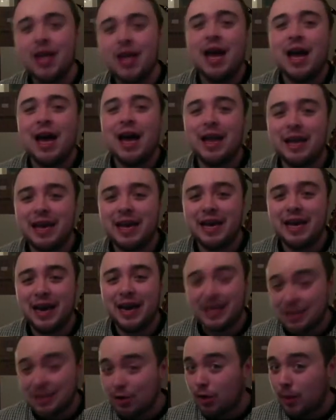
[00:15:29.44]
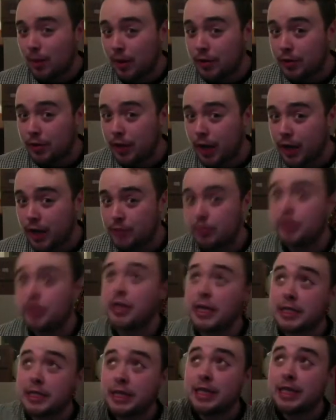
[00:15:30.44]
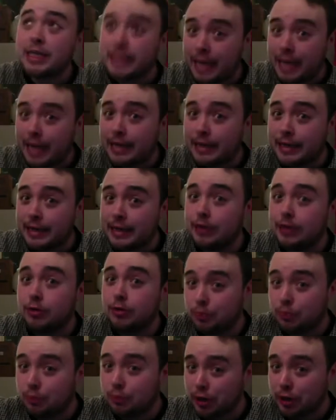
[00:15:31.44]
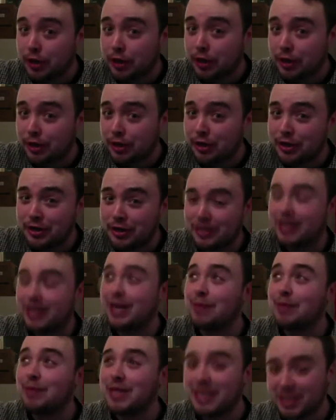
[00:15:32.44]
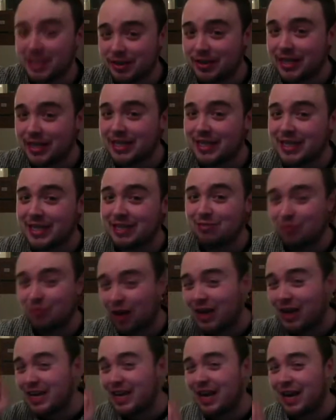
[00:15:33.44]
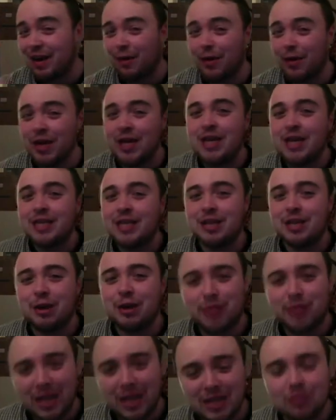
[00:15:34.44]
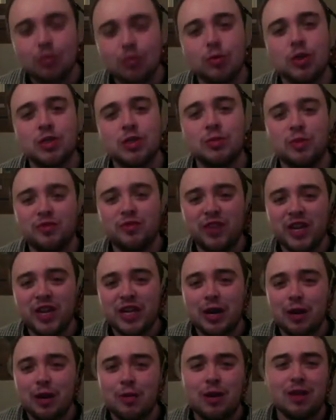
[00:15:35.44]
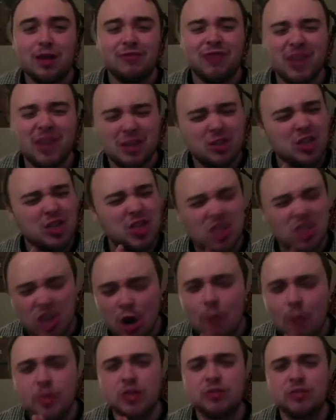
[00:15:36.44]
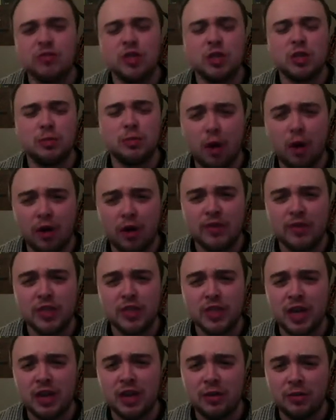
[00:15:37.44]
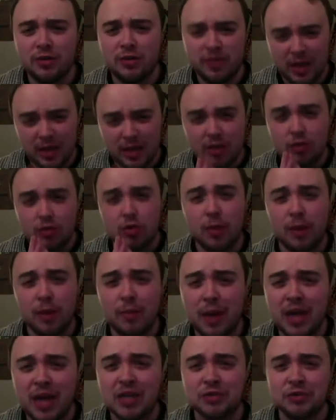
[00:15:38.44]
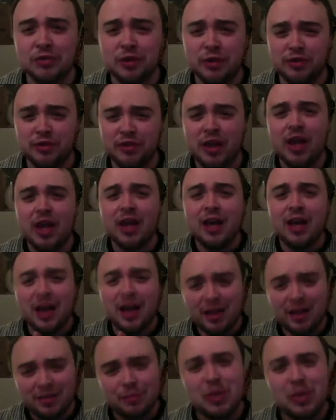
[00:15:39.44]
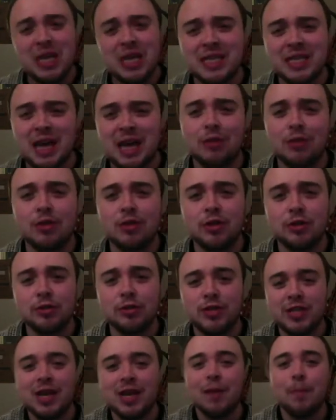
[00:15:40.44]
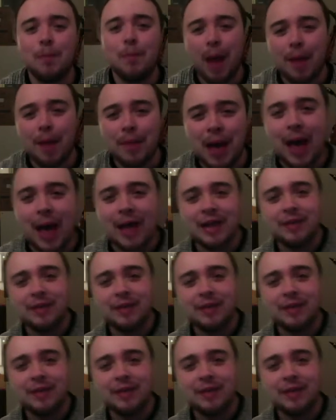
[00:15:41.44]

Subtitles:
And I don't know about you guys, but this lasagna looks pretty good, and I'm going to tuck into this right now. So thanks for watching the video. Thank you so much for supporting the channel. Thank you to all my Patreons. Peace out, dudes. Bye-bye.